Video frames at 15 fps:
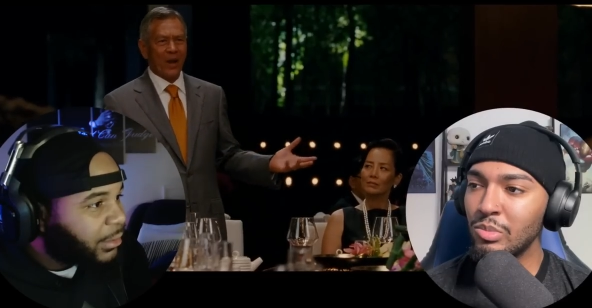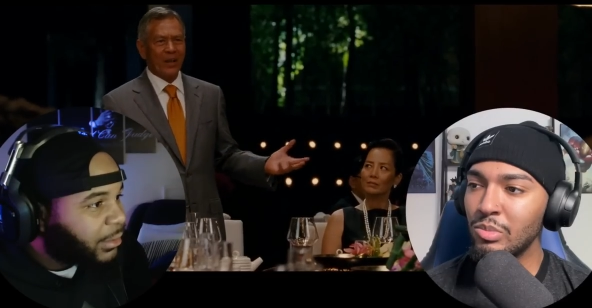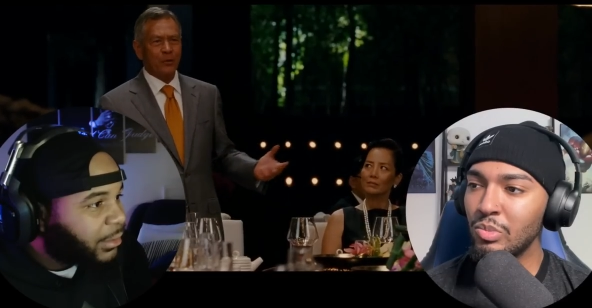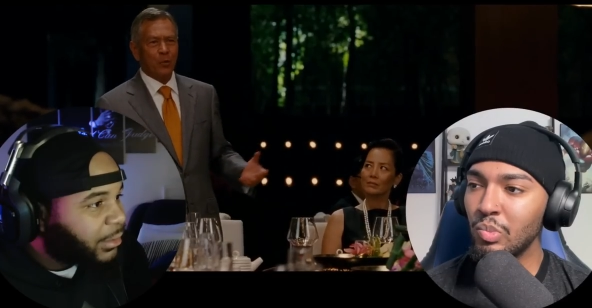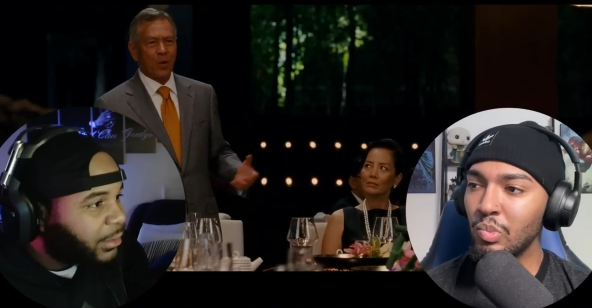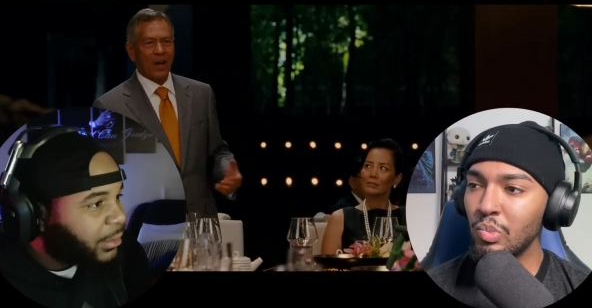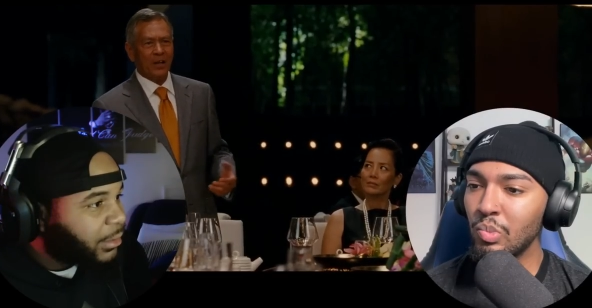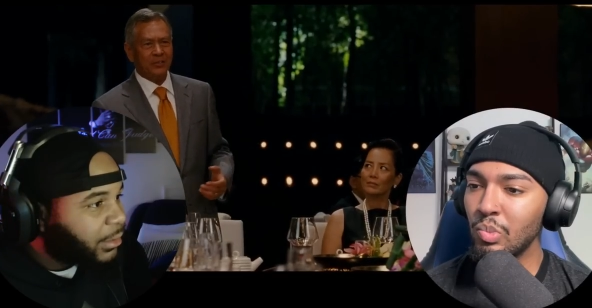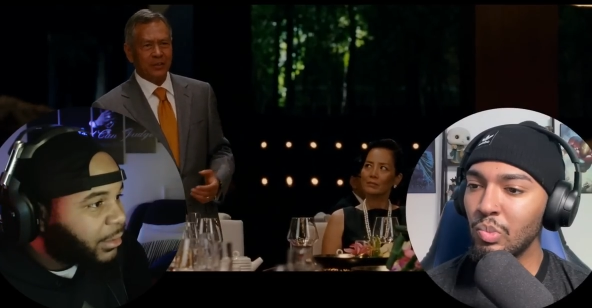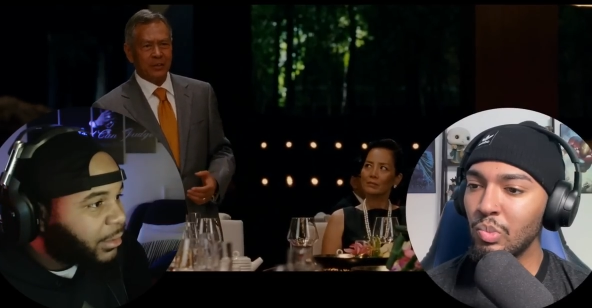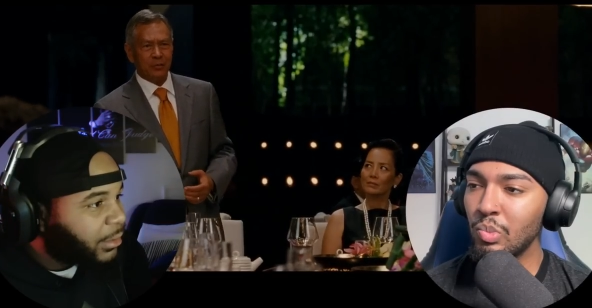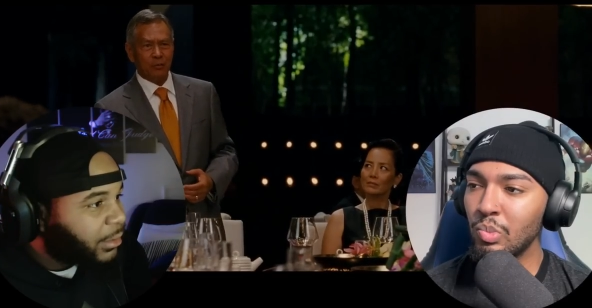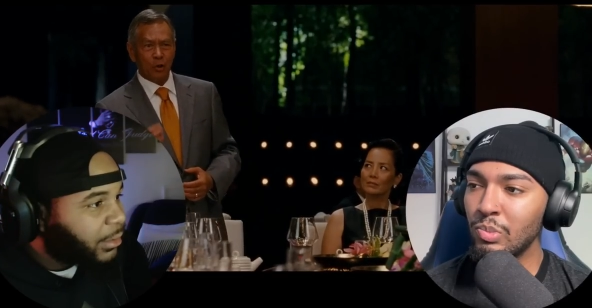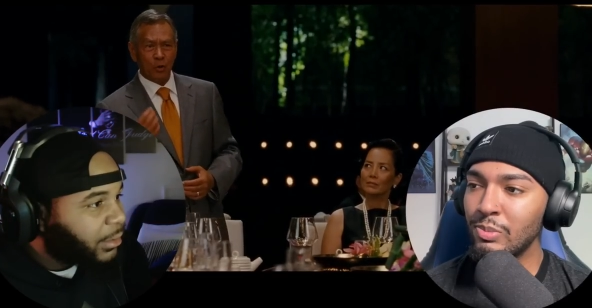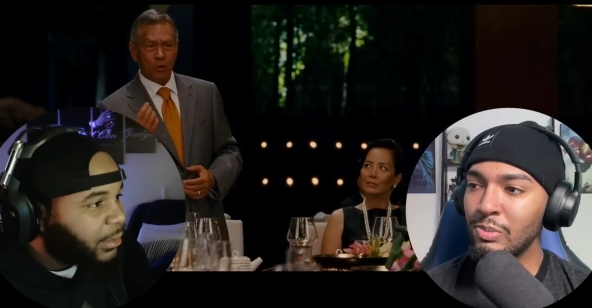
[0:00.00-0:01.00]
Speaker 1: white rice
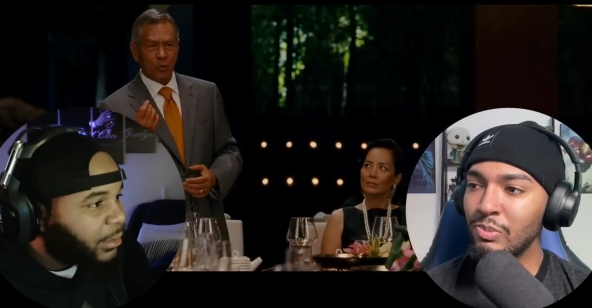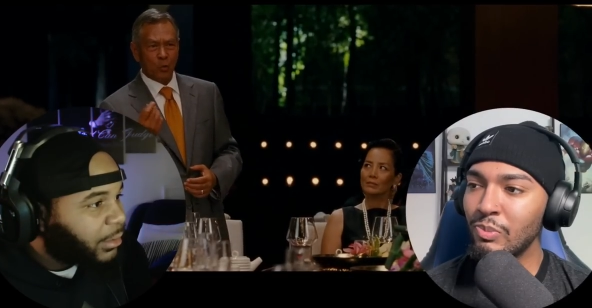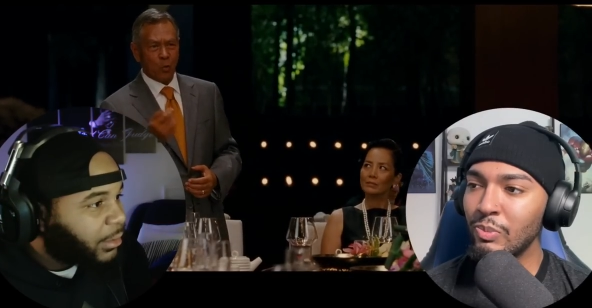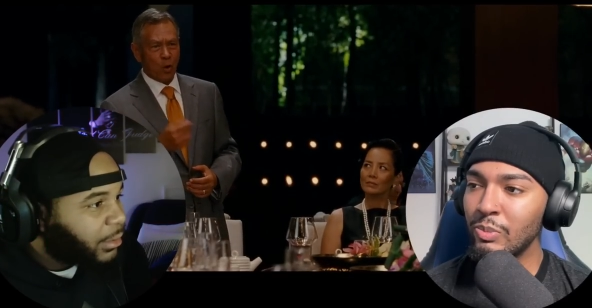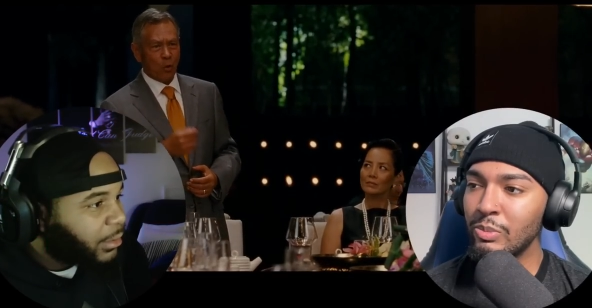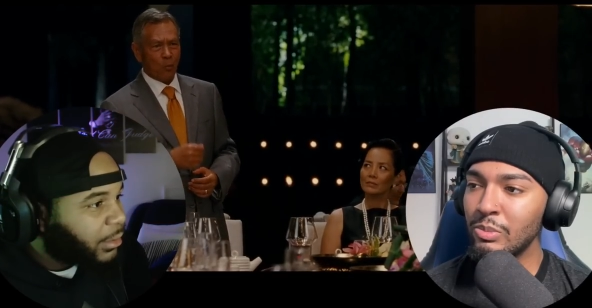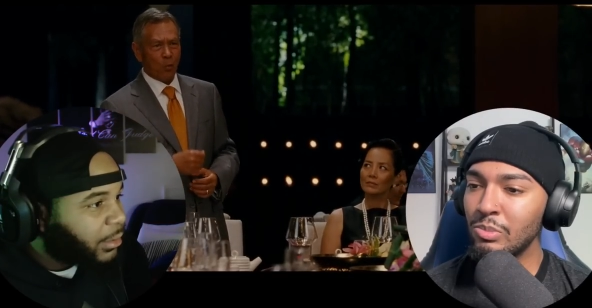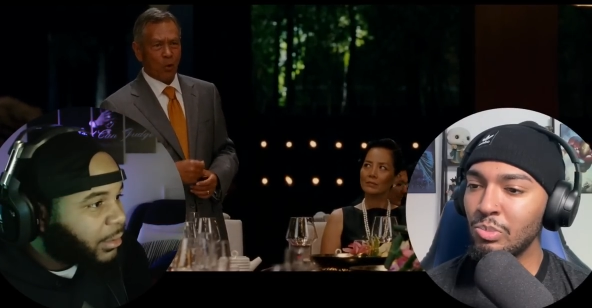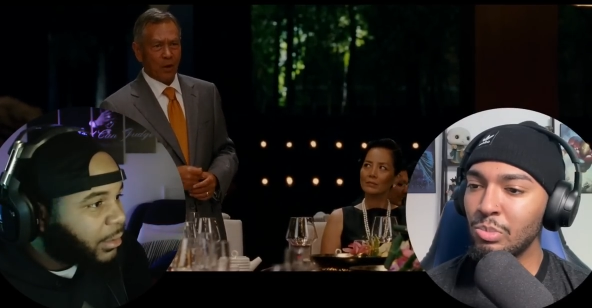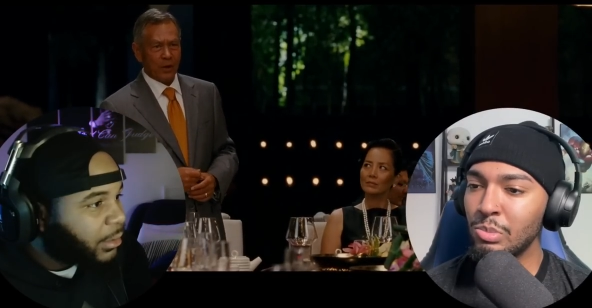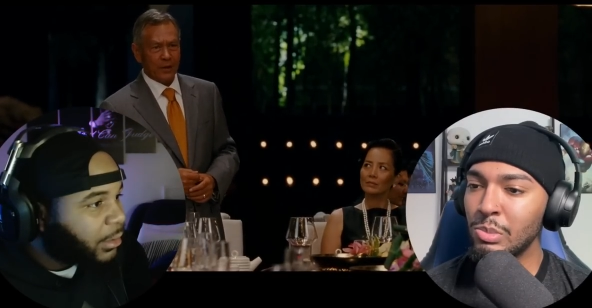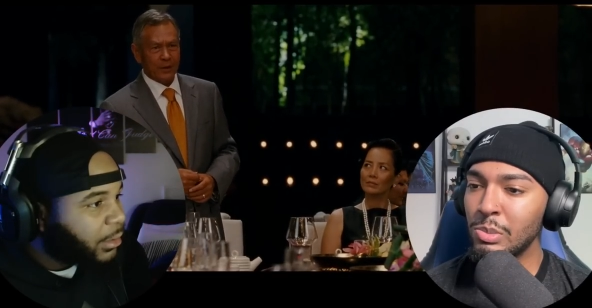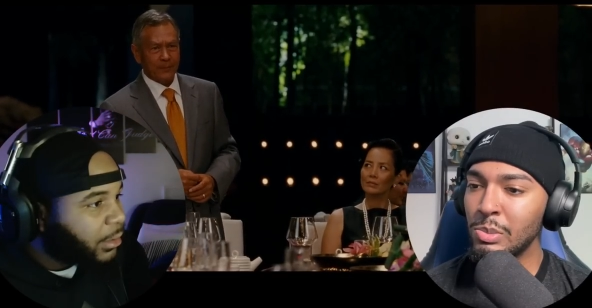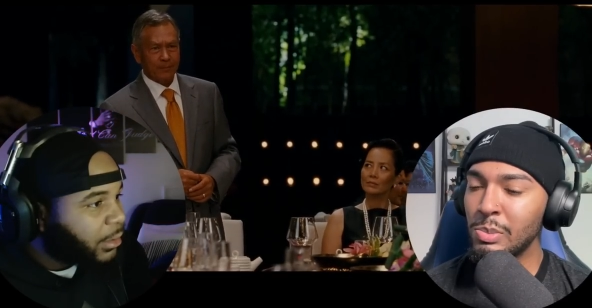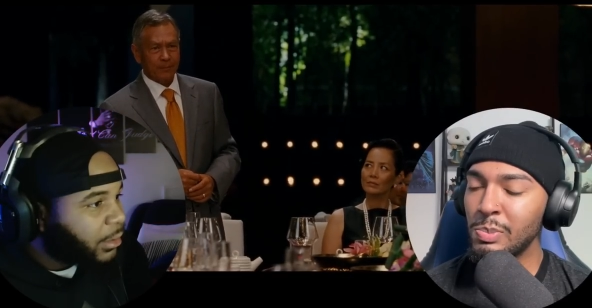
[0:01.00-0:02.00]
in lukewarm
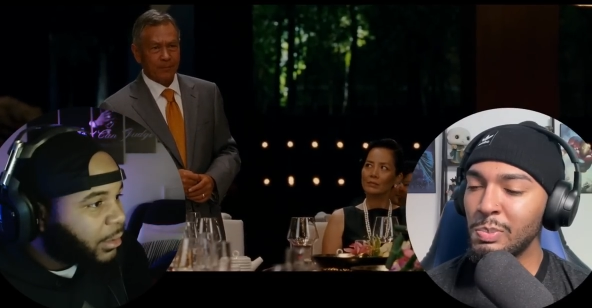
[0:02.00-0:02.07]
water.